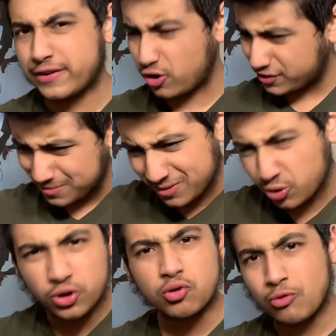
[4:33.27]
There are some
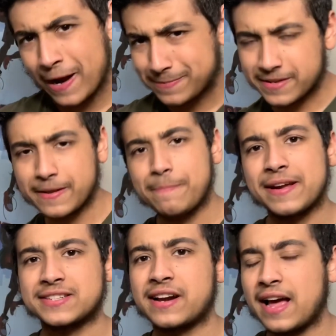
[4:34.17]
little gripes and
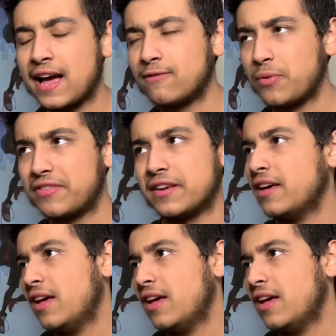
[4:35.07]
nitpicks that I have with it,